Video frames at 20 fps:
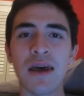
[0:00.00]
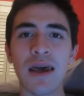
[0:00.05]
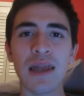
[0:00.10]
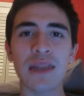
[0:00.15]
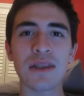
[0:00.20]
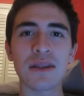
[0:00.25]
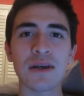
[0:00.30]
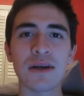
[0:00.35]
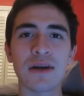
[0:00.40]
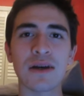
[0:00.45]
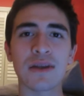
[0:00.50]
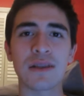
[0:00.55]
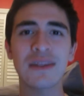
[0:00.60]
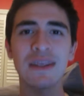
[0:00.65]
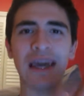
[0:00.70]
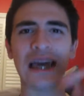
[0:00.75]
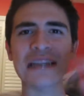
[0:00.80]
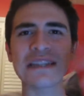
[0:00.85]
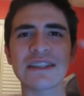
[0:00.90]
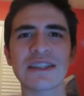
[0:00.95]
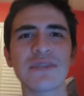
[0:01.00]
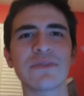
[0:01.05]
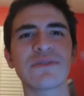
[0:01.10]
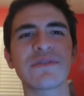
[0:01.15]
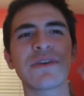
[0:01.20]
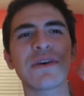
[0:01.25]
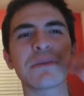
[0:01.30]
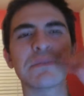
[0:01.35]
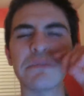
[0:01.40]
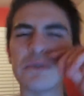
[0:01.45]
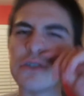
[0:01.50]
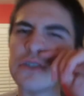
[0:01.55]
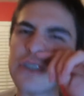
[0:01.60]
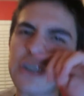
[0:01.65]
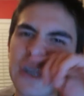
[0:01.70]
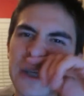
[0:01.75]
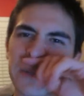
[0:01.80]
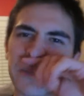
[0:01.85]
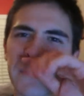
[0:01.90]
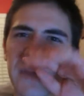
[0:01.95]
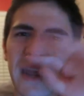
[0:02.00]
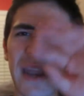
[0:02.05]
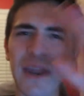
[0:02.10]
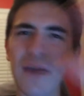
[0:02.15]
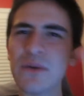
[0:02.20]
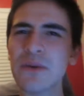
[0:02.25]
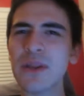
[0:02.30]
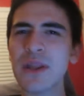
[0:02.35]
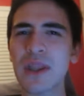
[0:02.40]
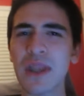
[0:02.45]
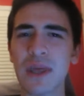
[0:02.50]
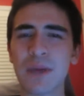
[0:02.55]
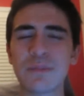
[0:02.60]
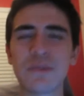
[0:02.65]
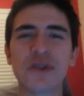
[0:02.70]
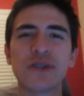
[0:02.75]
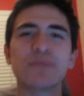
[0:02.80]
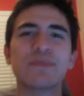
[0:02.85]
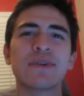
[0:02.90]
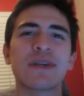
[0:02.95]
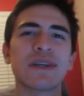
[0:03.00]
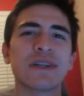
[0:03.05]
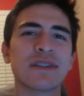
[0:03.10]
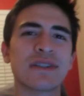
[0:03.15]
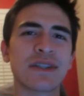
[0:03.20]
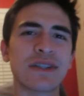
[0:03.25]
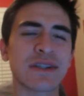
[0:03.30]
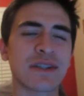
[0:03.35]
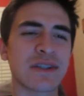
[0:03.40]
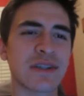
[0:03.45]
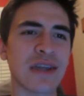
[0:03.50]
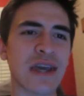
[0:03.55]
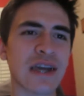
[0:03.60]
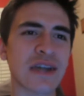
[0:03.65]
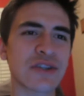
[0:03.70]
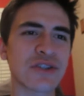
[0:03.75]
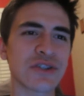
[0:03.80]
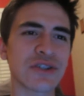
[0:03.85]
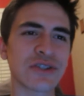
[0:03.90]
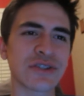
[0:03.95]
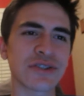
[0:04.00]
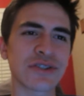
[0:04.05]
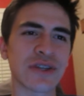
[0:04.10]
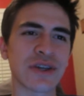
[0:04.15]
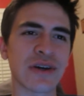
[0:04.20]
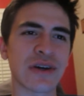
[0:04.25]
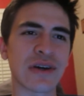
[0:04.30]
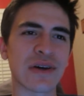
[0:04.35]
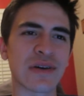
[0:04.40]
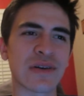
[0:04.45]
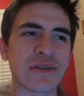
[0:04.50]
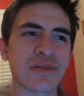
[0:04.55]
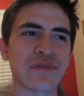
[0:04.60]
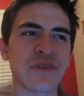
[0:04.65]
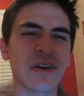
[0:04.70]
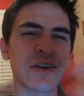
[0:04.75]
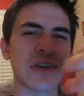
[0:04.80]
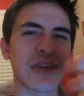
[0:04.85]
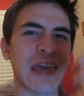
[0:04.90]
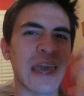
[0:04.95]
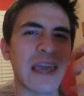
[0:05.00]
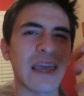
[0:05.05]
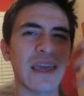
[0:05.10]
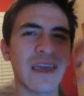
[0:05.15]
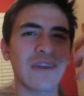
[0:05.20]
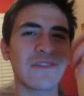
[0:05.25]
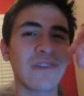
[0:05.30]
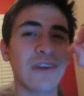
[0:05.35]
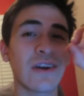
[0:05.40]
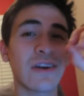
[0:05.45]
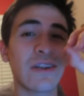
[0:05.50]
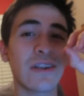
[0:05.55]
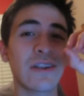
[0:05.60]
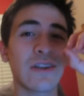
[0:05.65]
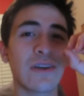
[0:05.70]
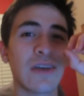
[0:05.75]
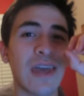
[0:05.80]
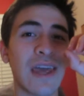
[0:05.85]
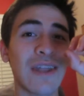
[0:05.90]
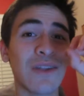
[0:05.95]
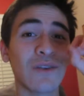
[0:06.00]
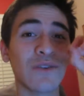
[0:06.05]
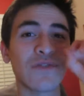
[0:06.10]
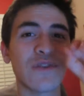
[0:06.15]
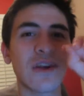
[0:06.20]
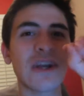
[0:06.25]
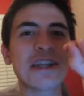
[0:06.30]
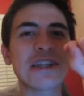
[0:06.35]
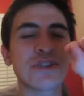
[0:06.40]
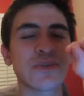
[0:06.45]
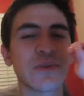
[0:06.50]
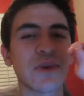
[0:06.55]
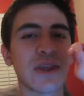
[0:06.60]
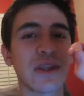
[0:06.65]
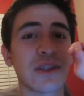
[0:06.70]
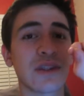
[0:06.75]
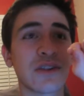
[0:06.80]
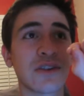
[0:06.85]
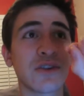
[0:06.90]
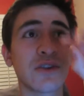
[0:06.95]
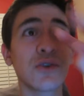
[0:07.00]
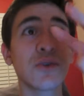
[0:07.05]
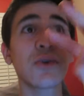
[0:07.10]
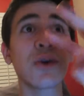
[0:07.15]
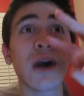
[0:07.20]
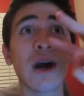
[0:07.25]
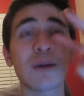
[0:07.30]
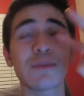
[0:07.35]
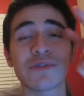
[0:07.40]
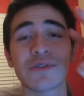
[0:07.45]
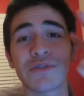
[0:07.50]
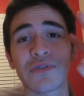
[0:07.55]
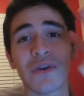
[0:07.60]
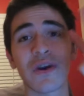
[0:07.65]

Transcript: And the the icing was very moosey, and I don't really like mousse because the texture is uh, very cakey, I find. And it was very sweet. Two cups of